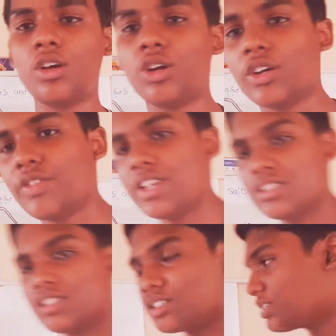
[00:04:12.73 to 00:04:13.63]
Okay
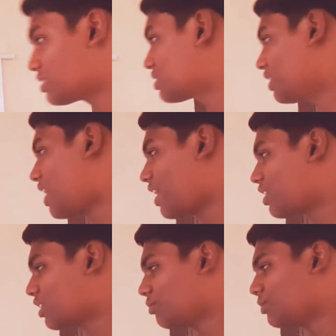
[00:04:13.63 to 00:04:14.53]
friends, this is the
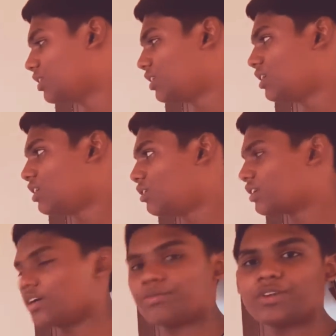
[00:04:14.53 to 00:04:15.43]
diagram.
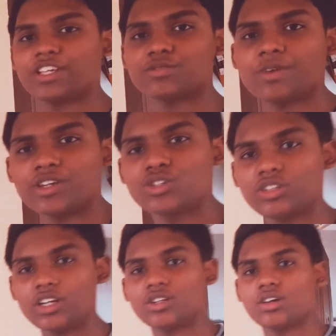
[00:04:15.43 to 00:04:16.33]
Okay, please make sure
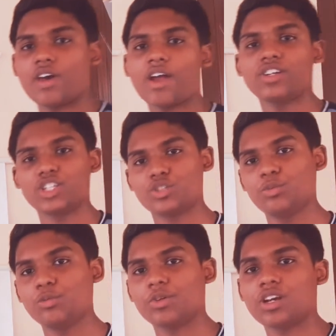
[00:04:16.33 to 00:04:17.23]
that you have
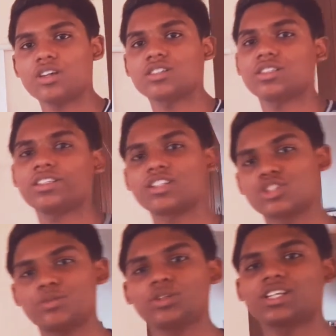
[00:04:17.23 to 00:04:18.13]
textbook, because in
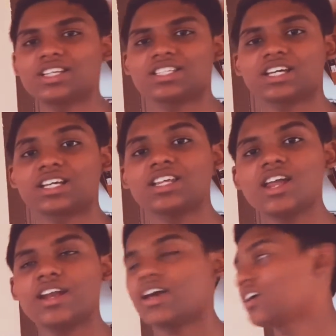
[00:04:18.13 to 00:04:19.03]
textbook there is a
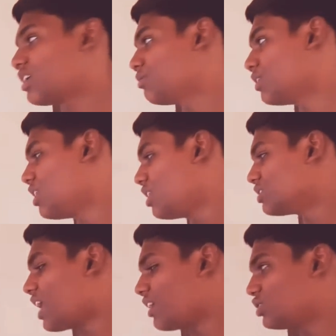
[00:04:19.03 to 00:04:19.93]
clear diagram.
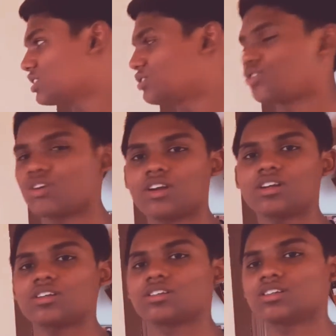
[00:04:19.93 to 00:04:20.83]
So I have just
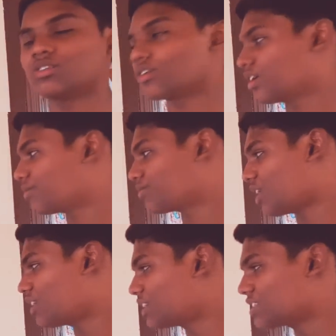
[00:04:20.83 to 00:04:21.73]
drawn. Okay,
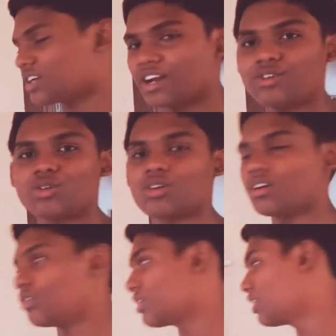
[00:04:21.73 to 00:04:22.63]
I just try to draw.
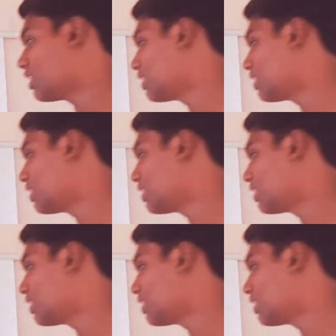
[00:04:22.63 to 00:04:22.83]
Okay.